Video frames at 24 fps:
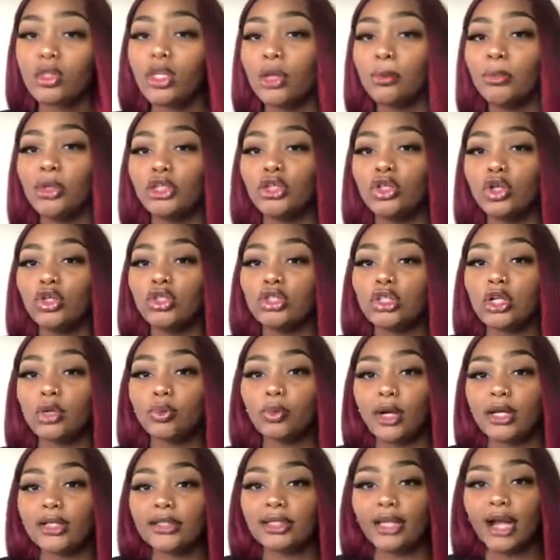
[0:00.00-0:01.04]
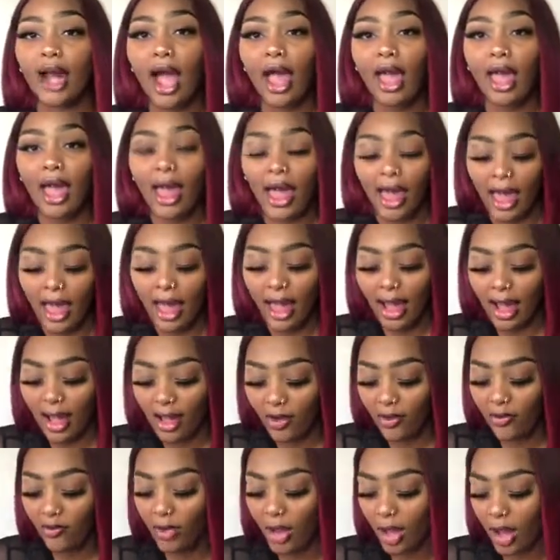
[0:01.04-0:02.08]
But those are the ones that I
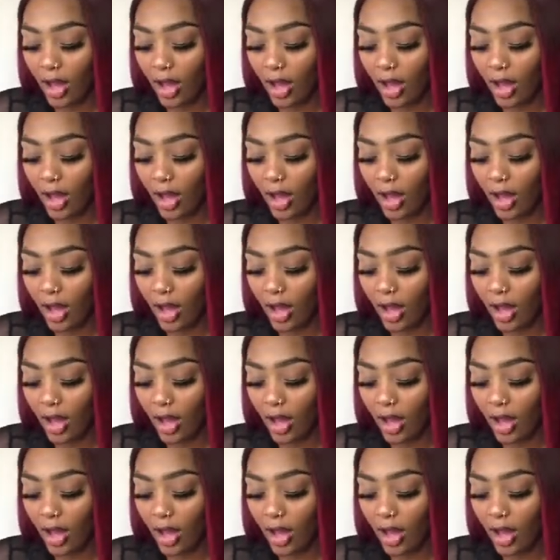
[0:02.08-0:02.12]
have.